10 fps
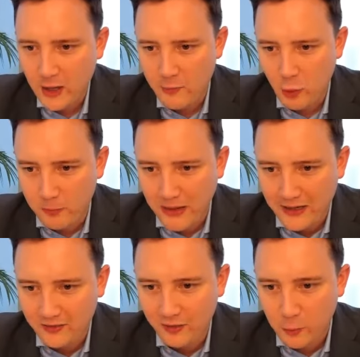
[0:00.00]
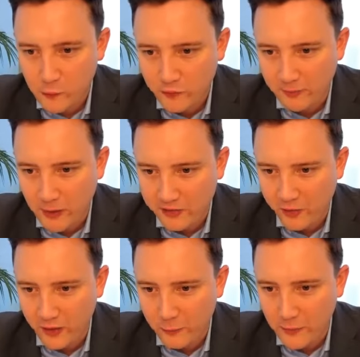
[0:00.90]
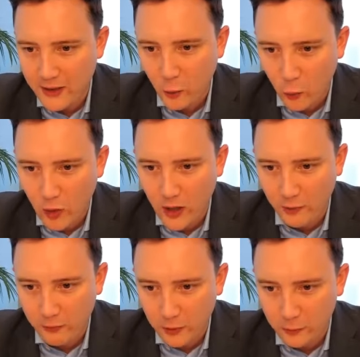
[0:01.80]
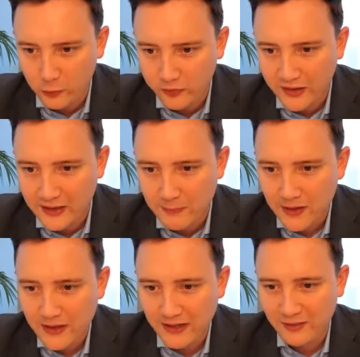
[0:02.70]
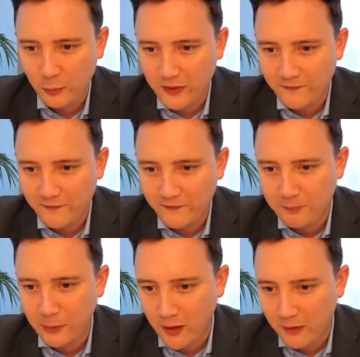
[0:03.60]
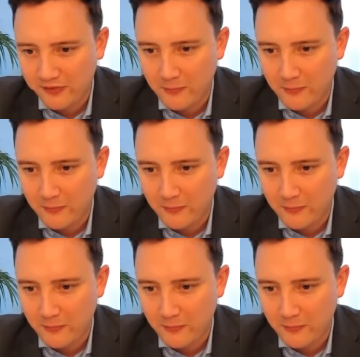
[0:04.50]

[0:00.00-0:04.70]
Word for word: I'm not planning to move to Dubai straight away or hire a local team until we first built up